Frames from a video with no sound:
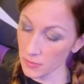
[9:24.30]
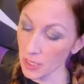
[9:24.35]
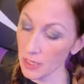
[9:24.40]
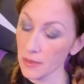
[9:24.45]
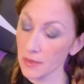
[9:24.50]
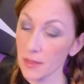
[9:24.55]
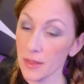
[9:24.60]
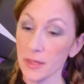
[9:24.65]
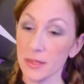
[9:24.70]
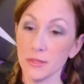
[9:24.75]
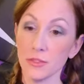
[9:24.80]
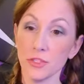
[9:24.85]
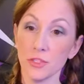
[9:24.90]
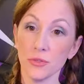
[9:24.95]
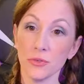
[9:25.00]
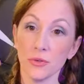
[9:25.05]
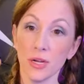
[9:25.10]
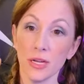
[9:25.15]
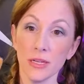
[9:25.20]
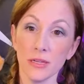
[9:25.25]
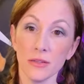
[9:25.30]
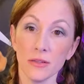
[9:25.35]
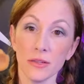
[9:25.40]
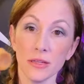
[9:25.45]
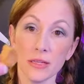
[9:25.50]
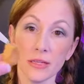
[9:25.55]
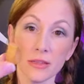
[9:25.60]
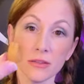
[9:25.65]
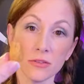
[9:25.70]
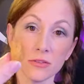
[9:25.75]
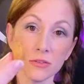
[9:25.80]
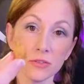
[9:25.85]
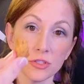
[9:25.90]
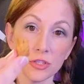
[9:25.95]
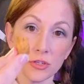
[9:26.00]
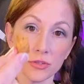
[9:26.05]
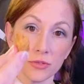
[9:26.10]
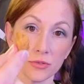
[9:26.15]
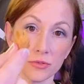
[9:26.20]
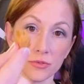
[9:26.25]
They do kind of look like little
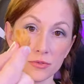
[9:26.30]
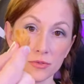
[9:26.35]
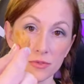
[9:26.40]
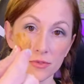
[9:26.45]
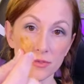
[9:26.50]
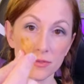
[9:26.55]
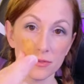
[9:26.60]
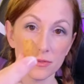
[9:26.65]
turtles.